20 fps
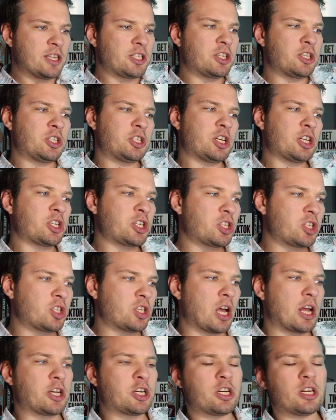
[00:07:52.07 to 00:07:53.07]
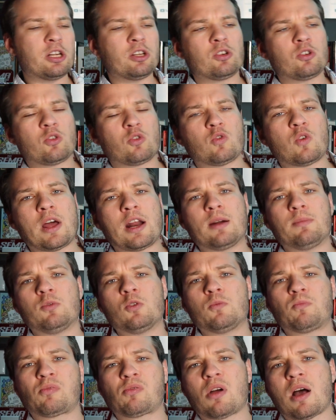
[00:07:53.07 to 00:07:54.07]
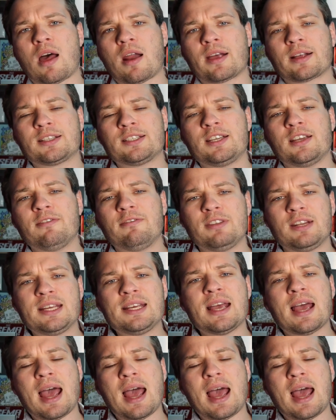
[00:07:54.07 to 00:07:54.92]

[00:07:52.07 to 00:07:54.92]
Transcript: This is just such an incredible productivity